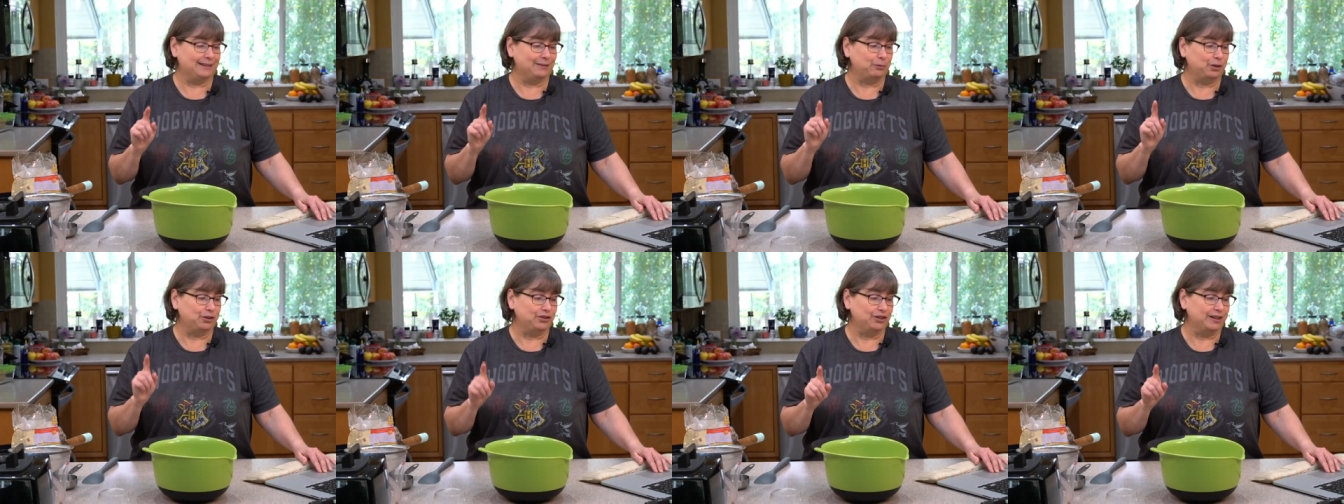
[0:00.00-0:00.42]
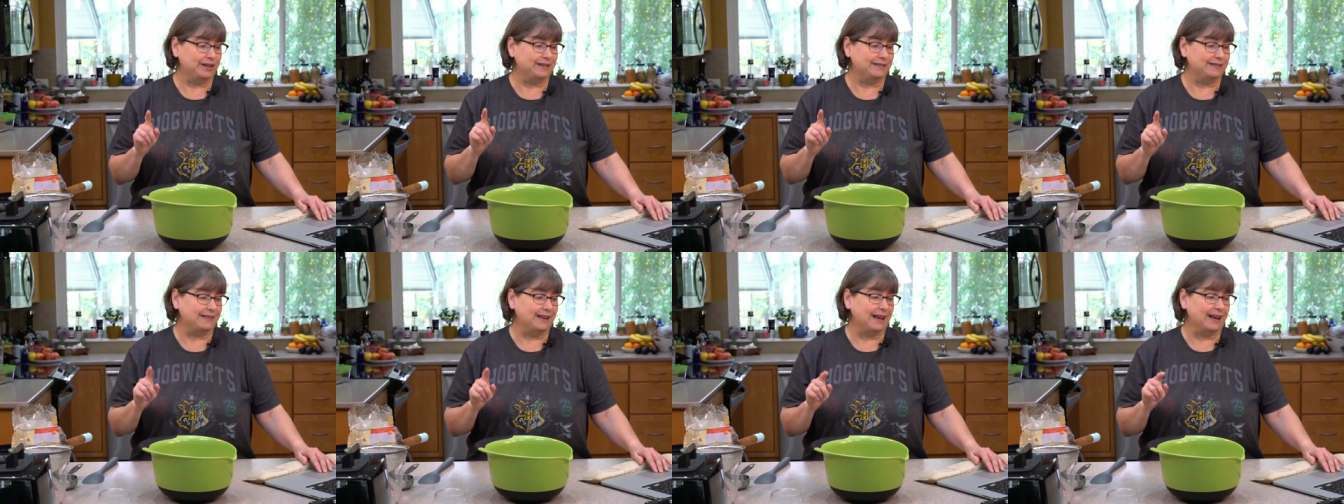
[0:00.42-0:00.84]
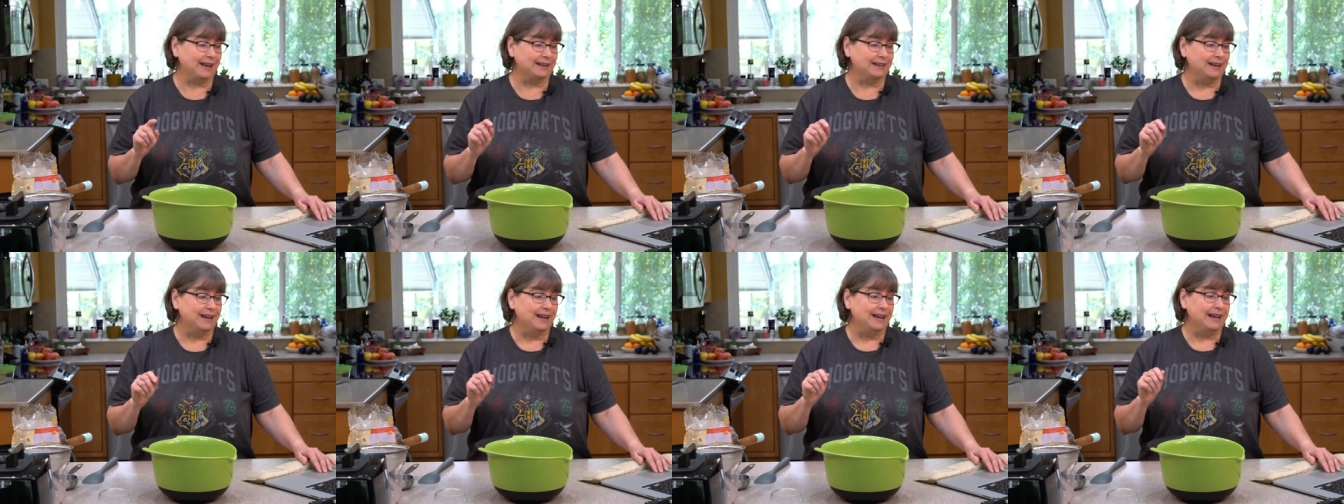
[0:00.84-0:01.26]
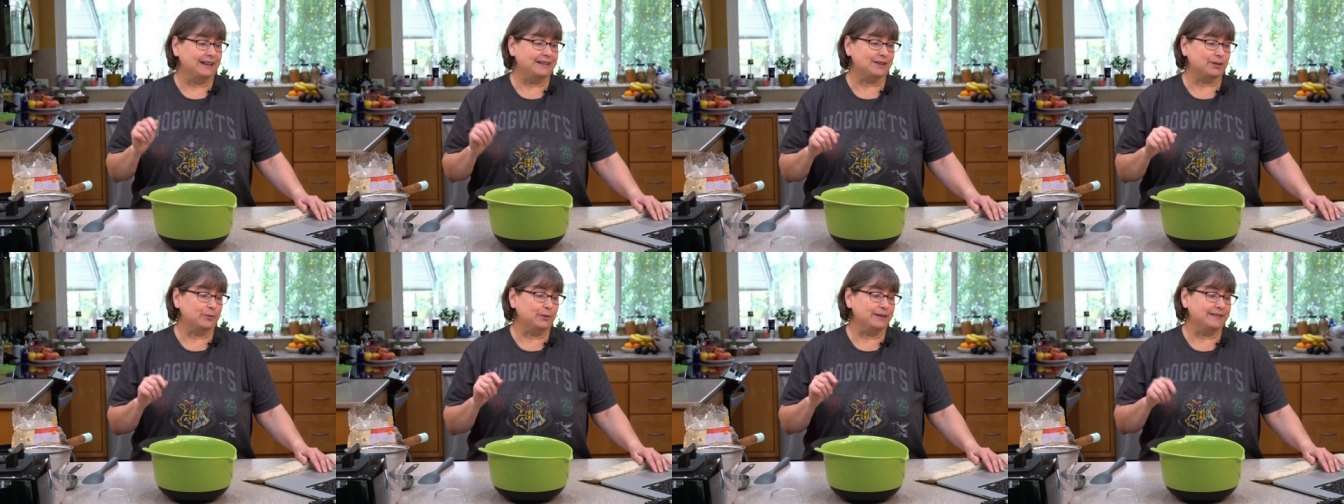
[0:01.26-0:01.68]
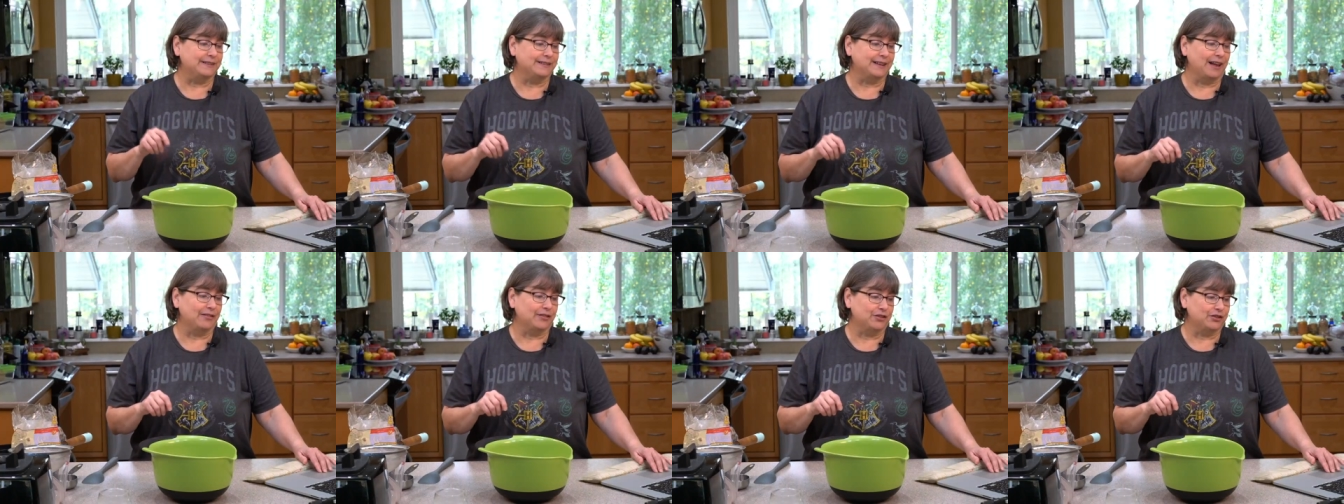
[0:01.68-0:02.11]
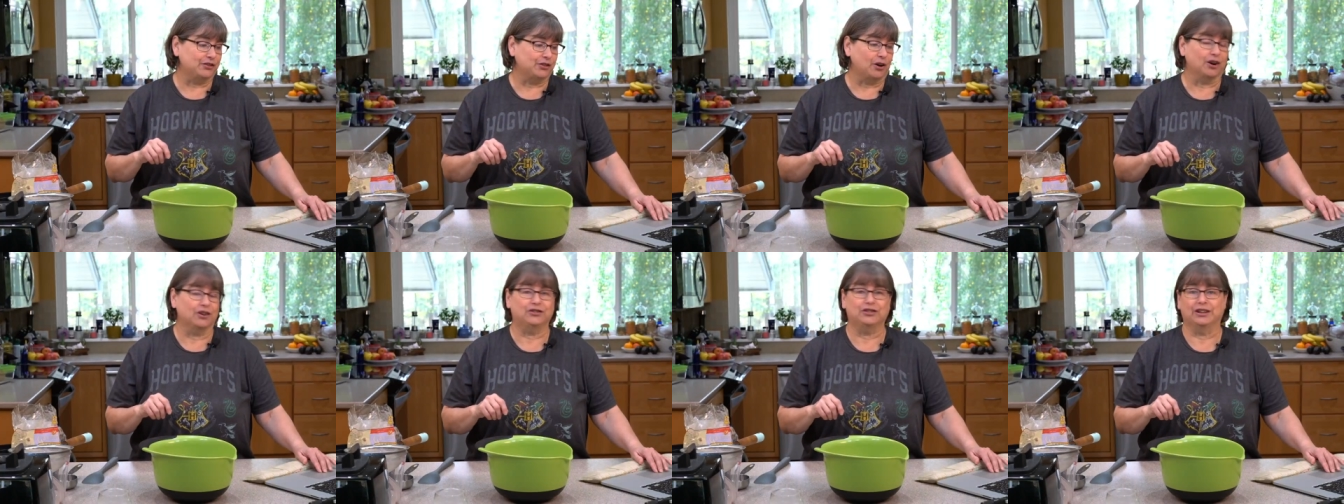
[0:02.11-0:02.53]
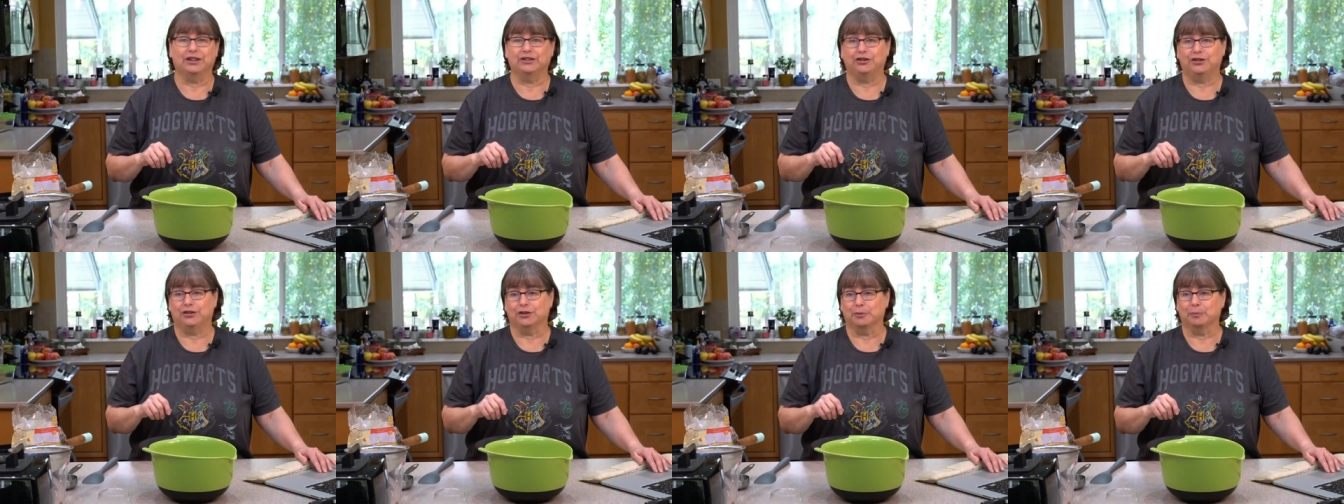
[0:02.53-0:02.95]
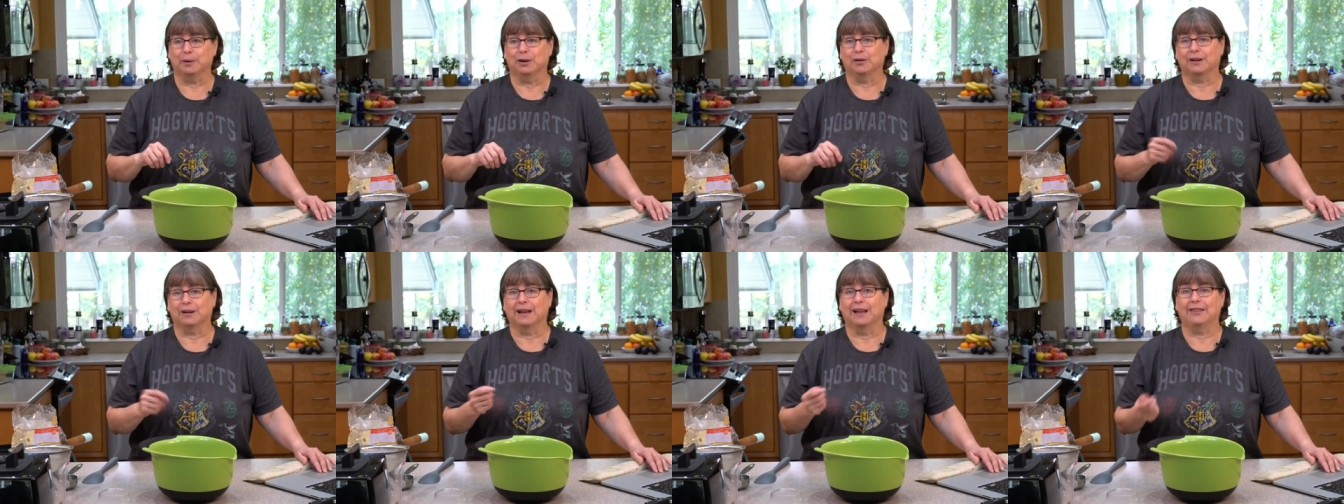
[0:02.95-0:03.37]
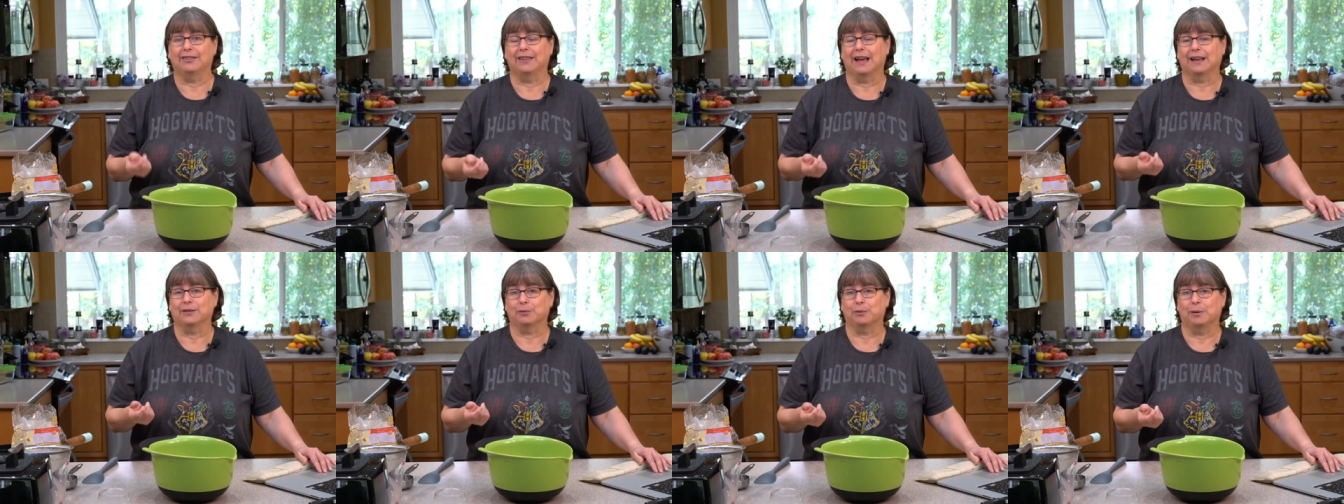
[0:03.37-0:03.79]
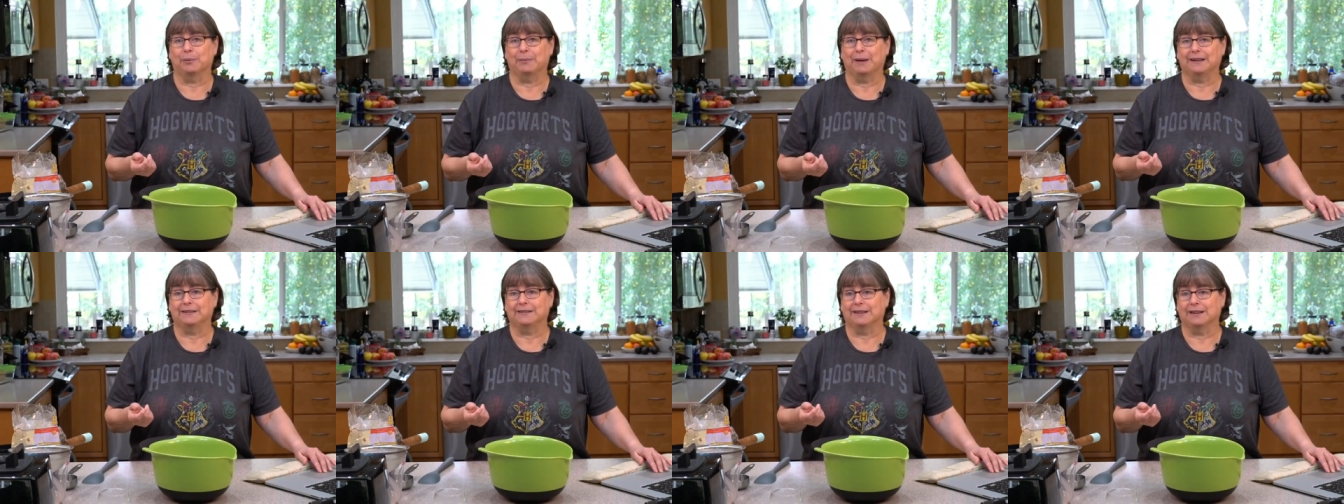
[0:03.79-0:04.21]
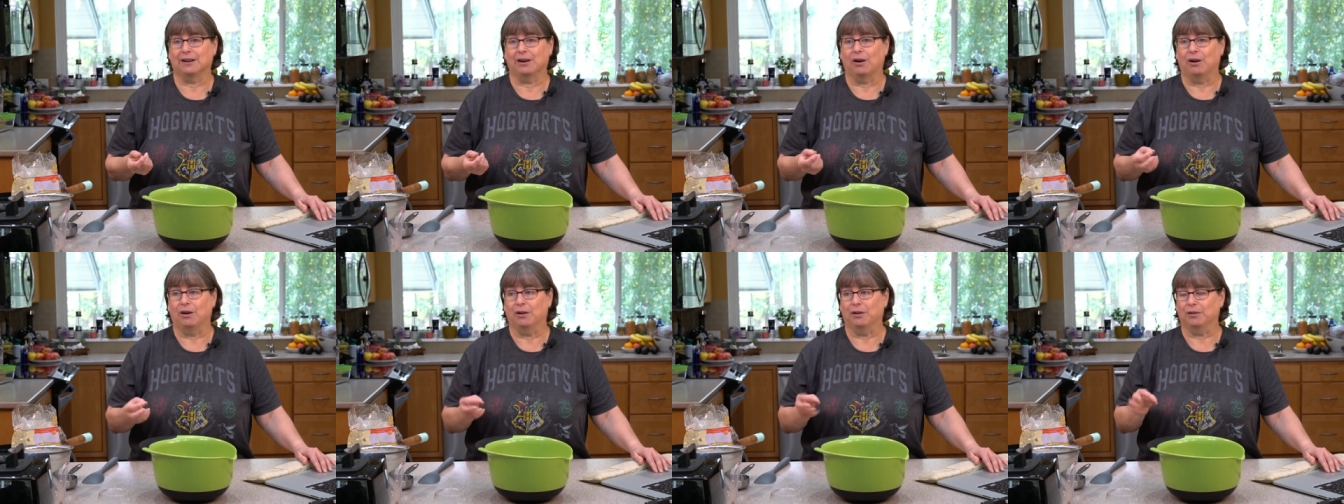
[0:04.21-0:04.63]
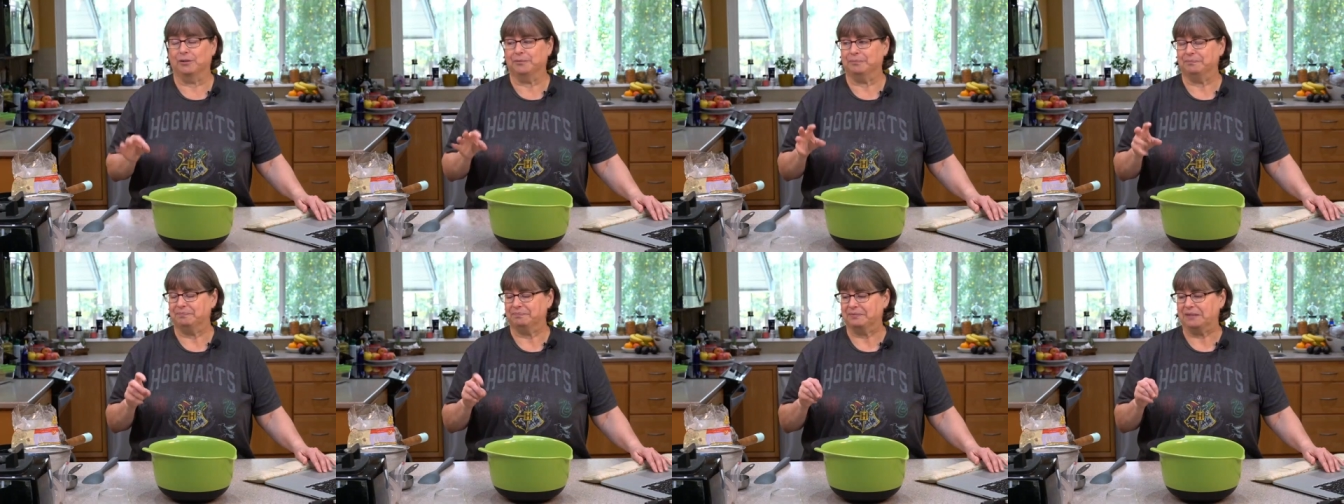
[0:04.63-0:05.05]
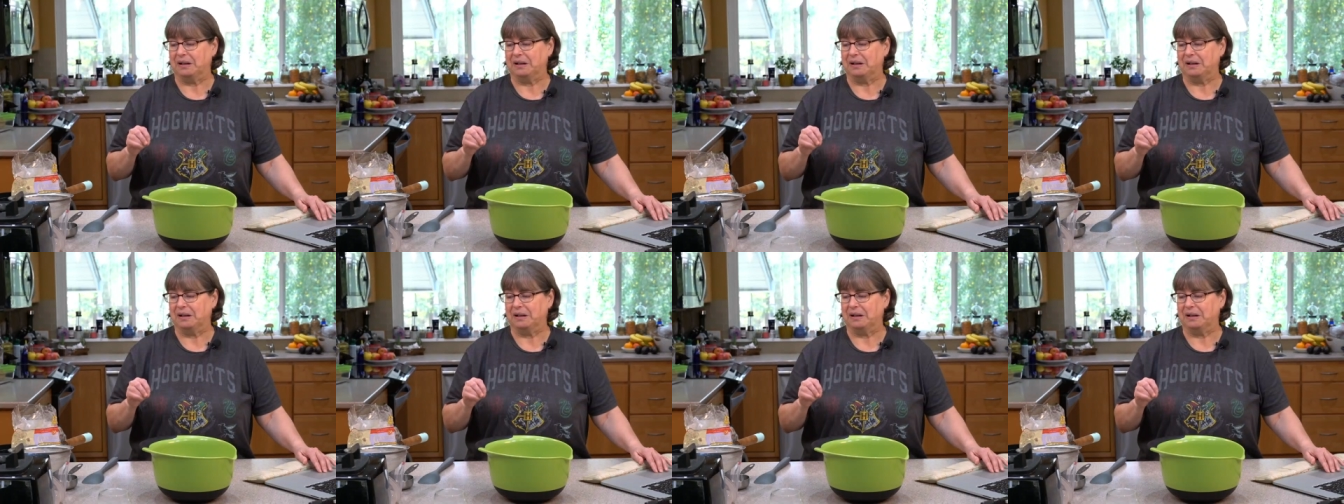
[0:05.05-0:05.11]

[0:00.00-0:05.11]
which is that it squeezes out the starch into your milk, and that's what makes it all